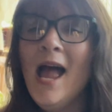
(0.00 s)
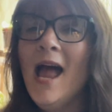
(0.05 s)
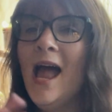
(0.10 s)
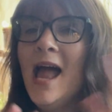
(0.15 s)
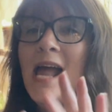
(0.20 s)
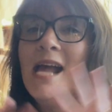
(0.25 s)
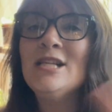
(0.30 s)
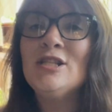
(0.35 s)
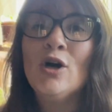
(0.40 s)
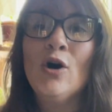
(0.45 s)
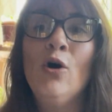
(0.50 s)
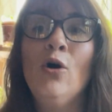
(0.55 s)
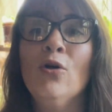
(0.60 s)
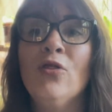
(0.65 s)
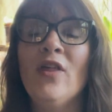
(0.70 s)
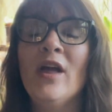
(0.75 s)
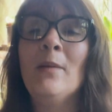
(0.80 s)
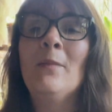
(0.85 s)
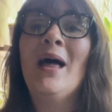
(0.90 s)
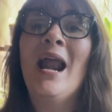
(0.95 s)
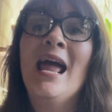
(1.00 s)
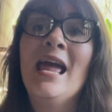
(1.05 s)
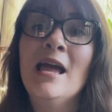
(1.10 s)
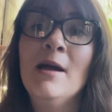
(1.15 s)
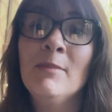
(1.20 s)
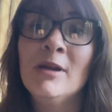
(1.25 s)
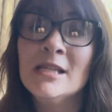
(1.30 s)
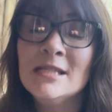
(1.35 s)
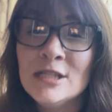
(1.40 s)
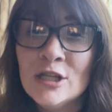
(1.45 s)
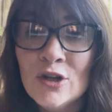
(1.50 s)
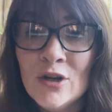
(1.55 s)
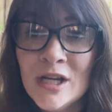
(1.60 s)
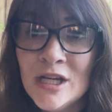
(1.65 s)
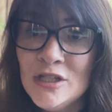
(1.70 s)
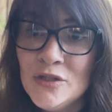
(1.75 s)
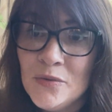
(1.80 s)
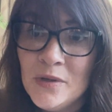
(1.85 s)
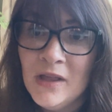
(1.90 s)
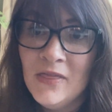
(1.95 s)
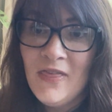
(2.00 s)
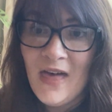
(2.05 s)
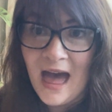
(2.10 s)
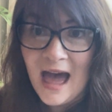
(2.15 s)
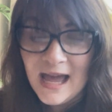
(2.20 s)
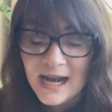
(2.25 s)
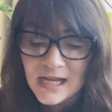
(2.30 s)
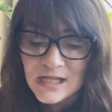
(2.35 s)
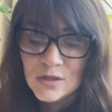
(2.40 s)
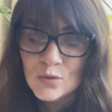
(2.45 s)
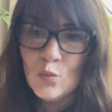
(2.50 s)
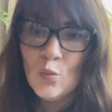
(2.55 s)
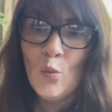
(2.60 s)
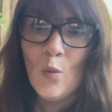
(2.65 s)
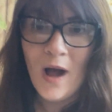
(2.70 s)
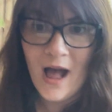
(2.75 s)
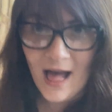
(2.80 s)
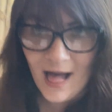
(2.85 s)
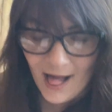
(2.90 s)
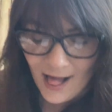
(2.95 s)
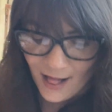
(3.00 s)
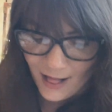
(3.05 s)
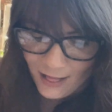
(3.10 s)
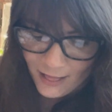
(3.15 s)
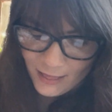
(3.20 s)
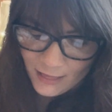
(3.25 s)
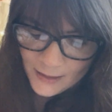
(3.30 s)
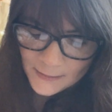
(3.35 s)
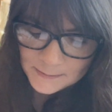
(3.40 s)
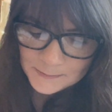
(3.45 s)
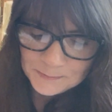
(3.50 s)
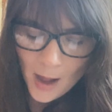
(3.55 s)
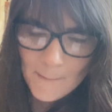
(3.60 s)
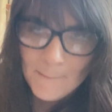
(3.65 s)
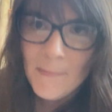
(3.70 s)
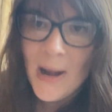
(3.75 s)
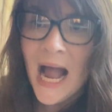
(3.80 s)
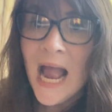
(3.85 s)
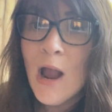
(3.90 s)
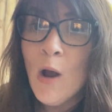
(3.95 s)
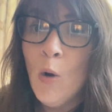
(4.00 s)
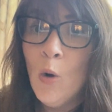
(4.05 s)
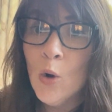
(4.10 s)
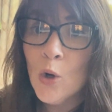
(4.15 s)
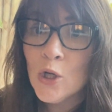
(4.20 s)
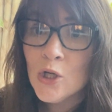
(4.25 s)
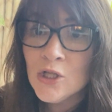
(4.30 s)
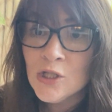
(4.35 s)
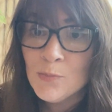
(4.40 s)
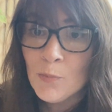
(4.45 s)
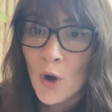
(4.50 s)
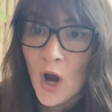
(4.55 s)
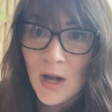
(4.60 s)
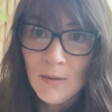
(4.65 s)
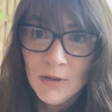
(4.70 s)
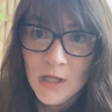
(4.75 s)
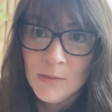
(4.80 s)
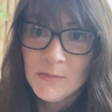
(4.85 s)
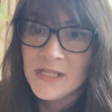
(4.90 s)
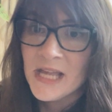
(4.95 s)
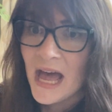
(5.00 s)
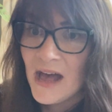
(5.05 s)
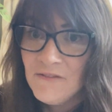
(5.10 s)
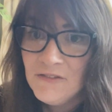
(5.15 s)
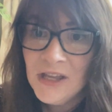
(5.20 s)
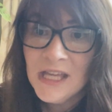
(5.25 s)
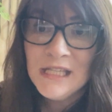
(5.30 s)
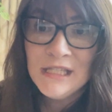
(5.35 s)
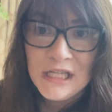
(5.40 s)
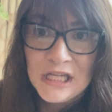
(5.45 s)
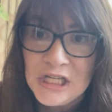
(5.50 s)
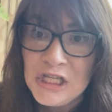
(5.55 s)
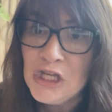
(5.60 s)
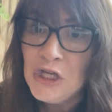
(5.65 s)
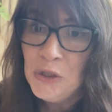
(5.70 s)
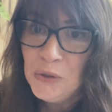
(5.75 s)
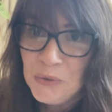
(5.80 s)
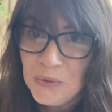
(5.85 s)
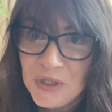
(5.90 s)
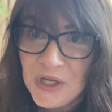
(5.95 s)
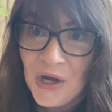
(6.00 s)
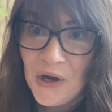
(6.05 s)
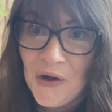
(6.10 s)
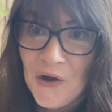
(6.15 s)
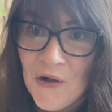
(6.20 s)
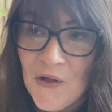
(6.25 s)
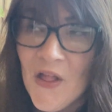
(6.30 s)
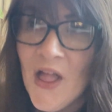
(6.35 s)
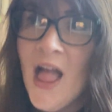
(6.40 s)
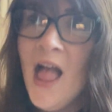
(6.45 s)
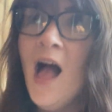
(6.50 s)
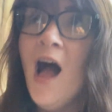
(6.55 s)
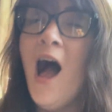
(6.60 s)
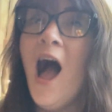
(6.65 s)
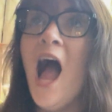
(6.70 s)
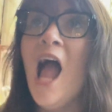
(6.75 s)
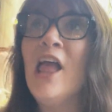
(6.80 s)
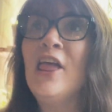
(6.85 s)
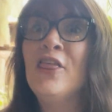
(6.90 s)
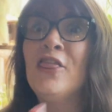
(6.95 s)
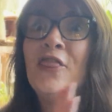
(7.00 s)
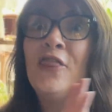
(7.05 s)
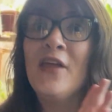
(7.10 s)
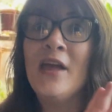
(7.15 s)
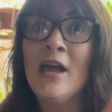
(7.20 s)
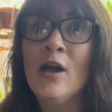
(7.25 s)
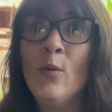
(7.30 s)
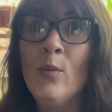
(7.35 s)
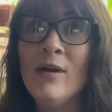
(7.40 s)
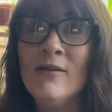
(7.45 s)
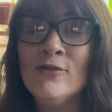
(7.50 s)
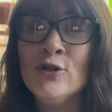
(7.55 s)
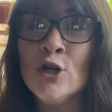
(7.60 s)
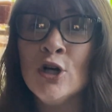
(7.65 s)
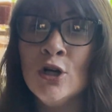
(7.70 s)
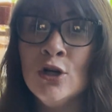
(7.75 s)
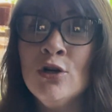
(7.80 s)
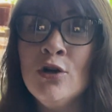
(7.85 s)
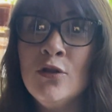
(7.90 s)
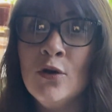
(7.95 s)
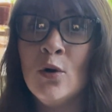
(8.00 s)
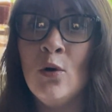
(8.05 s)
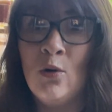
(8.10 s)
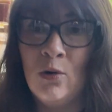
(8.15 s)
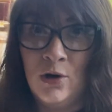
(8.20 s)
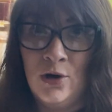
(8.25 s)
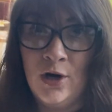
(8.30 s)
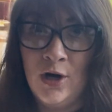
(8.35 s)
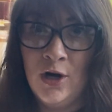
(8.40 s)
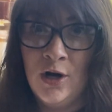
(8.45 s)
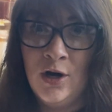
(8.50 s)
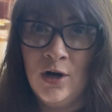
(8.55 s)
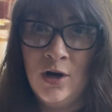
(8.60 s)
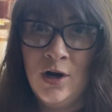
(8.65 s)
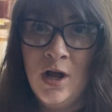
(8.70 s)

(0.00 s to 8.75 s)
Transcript: It's a whole thing, but I am considering doing that as well. My horse problems have continued, y'all. I think we've turned the corner.